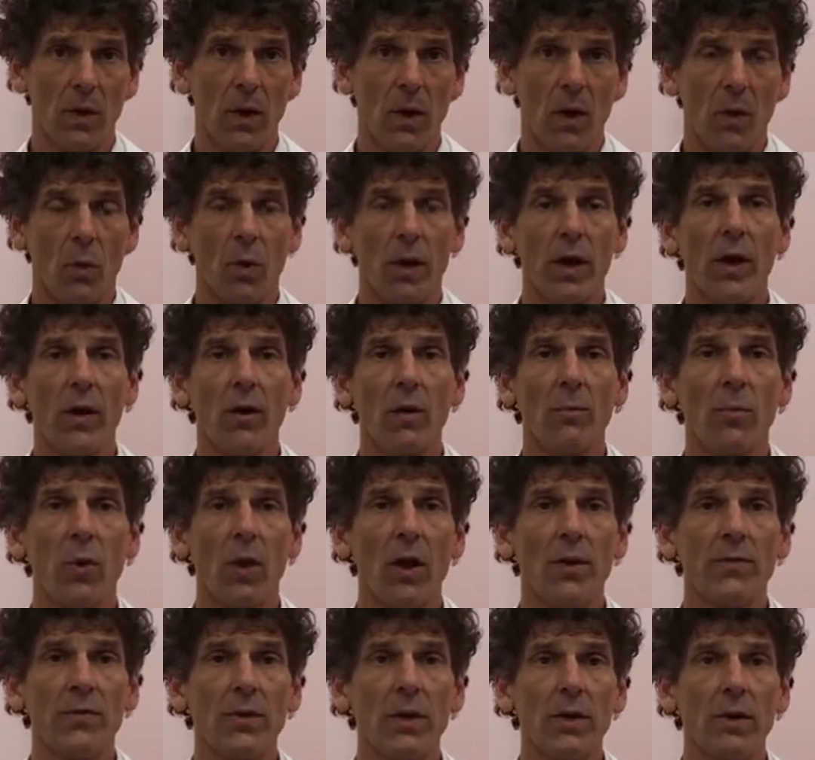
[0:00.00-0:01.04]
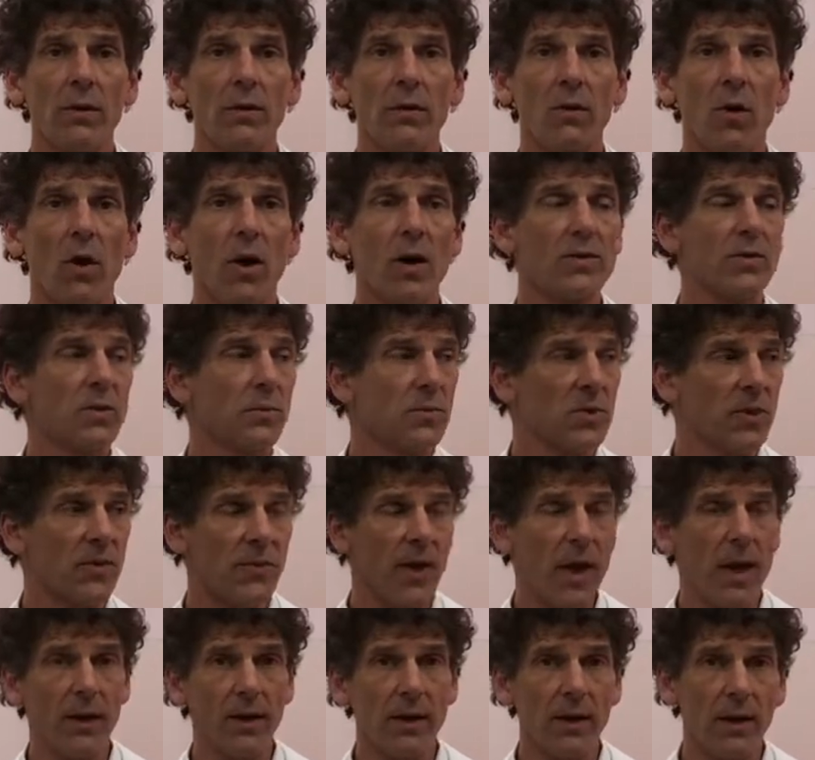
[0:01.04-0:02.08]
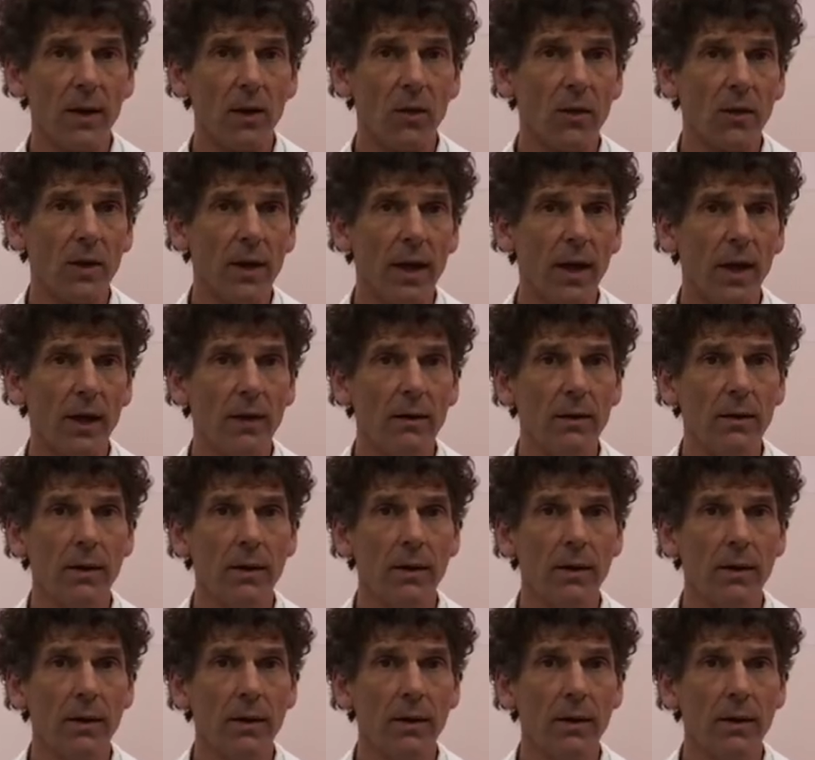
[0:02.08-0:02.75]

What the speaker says: We're here in Bluffton, across from Savannah and Hilton Head.